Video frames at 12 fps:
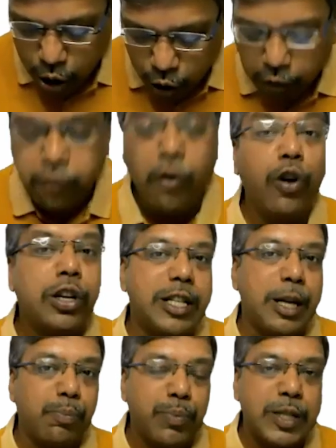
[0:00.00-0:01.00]
4
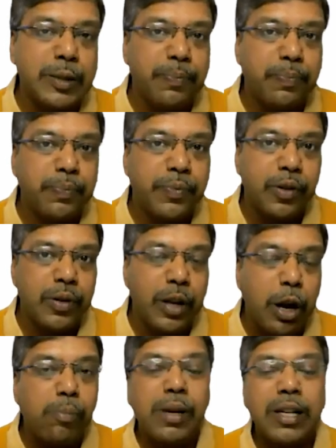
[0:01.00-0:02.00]
jumps
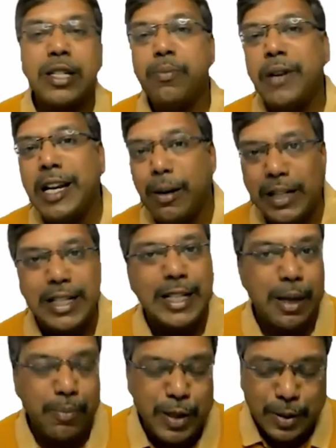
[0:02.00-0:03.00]
must be double
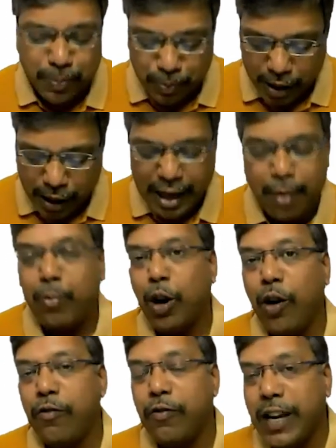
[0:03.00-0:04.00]
steps. Number
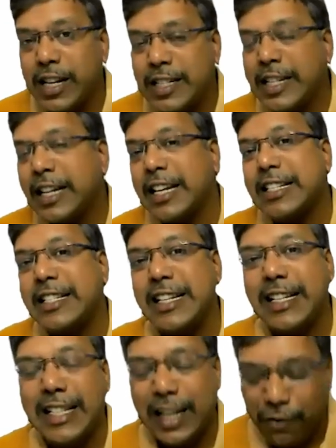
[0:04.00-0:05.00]
of ways is
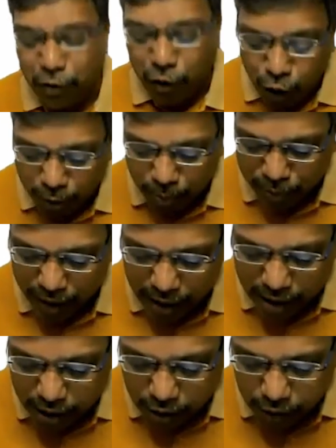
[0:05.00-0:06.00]
6C4,
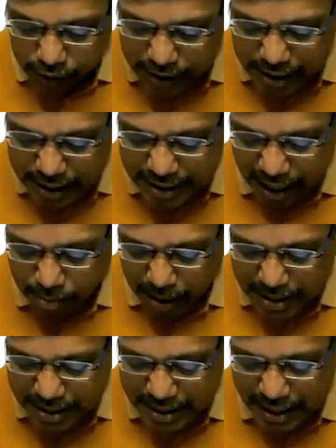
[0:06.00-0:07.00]
which is same
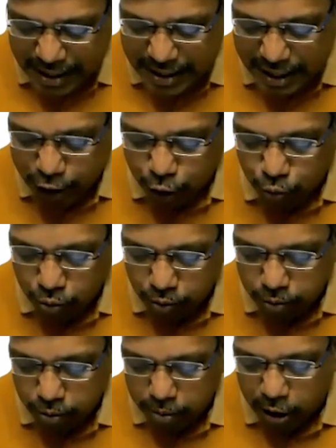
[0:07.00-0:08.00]
as 6C2,
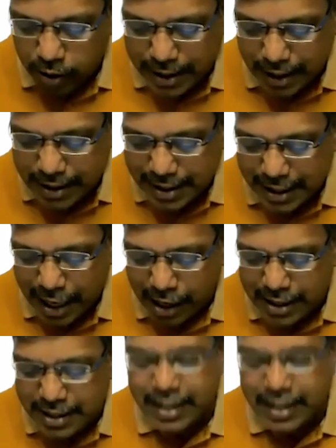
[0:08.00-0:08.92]
because NCR is